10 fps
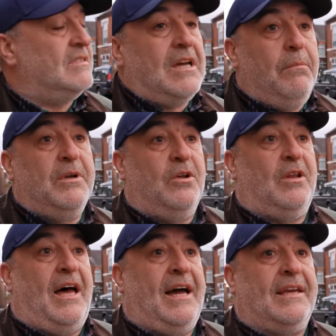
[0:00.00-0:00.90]
can we do you
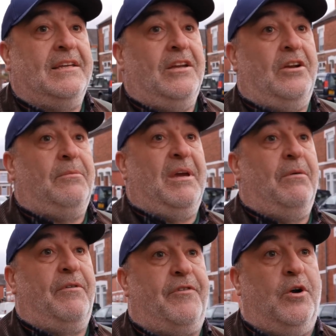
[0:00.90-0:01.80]
know what I
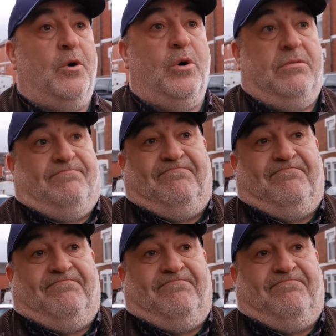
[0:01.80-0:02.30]
mean? We're through.